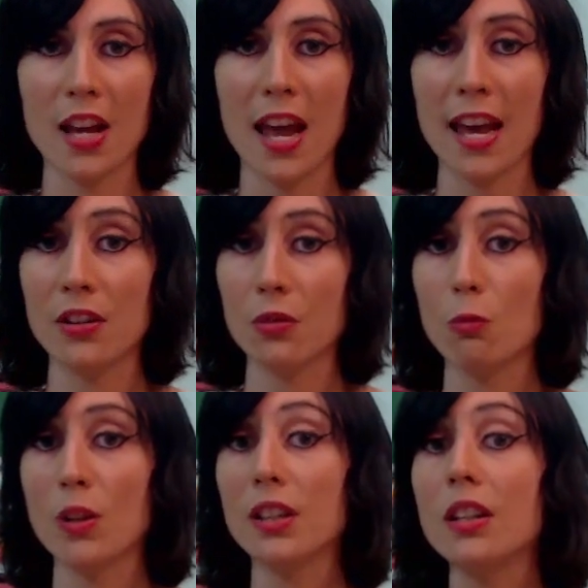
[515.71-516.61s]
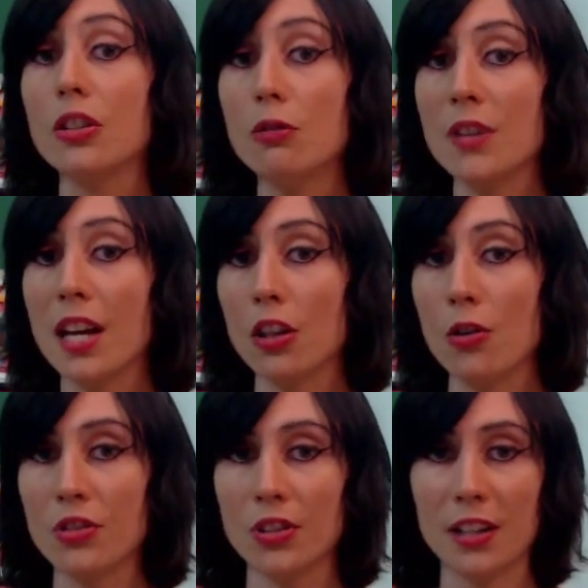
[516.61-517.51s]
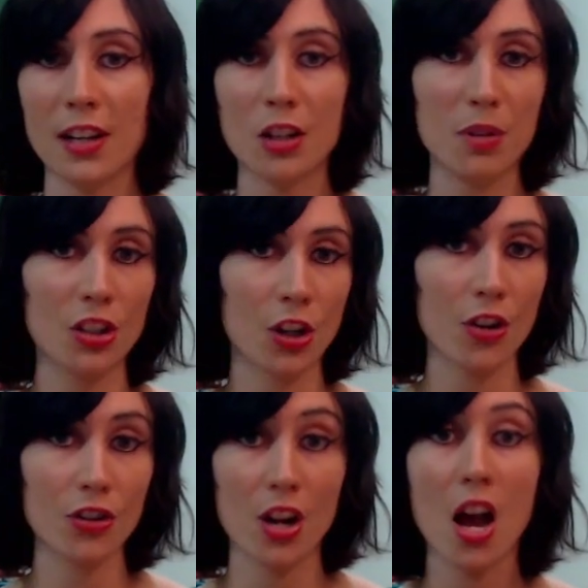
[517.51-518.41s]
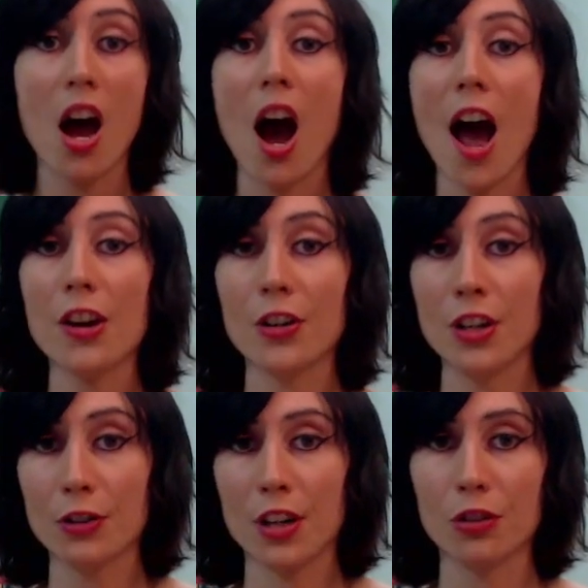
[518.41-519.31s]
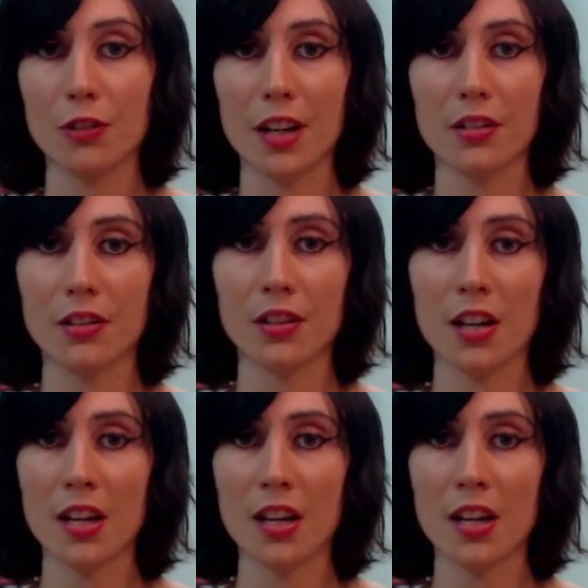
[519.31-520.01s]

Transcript: And when they do get loans, they tend to be charged higher interest rates.